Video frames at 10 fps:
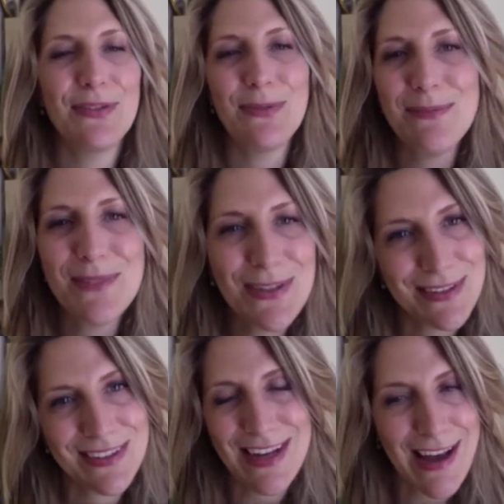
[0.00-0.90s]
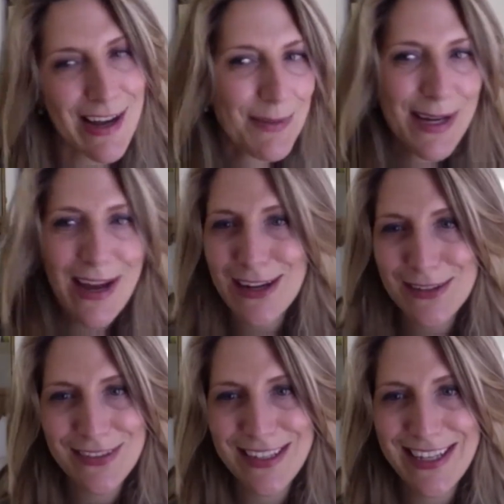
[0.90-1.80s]
if Sweet Muse is an
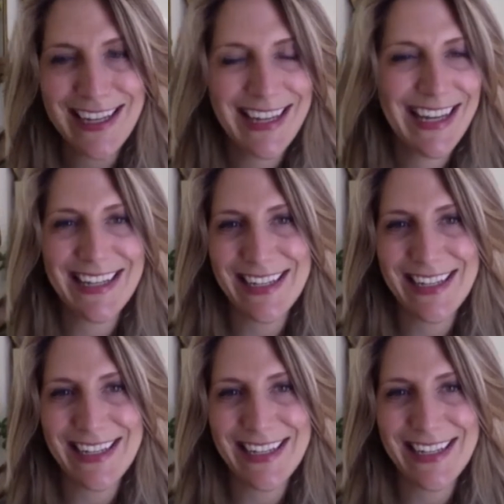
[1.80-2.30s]
autobiography